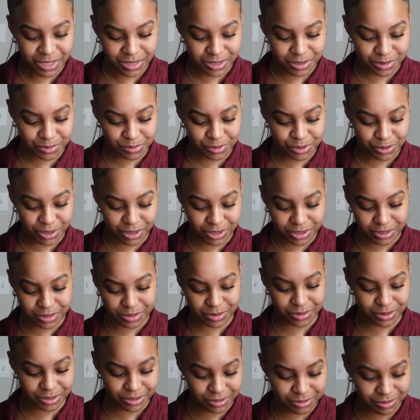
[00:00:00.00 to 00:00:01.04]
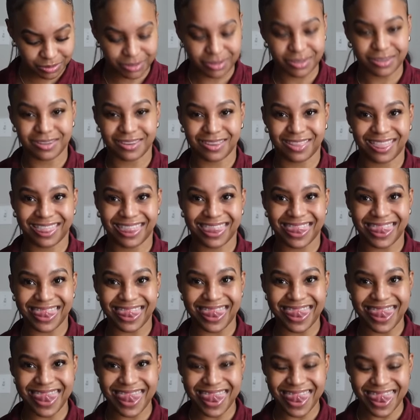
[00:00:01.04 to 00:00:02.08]
so let me try these on.
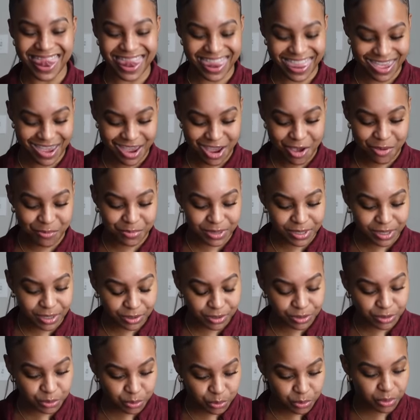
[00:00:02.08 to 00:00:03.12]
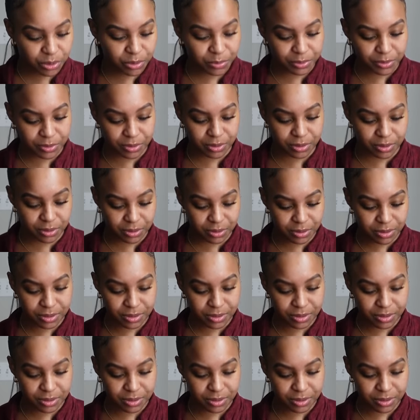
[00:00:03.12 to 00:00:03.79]
Mm, but they're adorable.